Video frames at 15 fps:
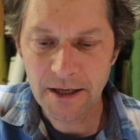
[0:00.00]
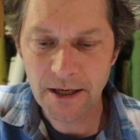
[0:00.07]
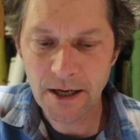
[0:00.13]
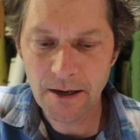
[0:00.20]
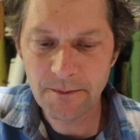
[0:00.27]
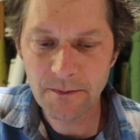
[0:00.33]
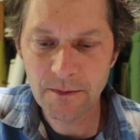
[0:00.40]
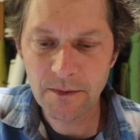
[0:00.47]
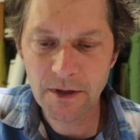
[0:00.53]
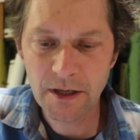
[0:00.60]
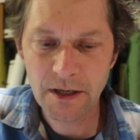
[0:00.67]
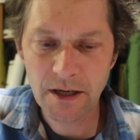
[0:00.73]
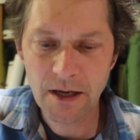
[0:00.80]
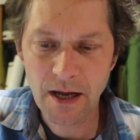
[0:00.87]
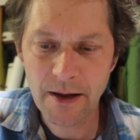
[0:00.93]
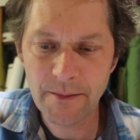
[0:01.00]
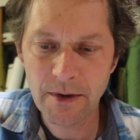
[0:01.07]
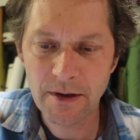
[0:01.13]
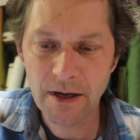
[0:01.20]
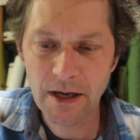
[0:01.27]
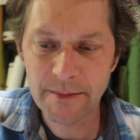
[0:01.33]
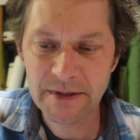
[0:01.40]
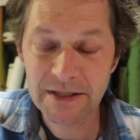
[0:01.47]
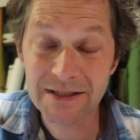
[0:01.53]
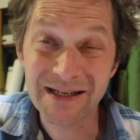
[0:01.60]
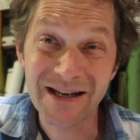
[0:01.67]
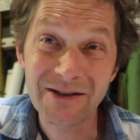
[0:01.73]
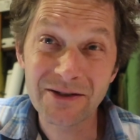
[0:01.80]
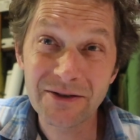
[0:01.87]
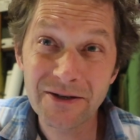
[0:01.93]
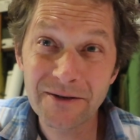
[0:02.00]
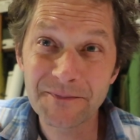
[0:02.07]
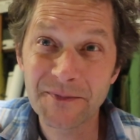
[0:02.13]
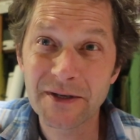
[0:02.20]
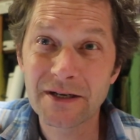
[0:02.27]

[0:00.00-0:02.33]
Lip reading: I'm a sailor,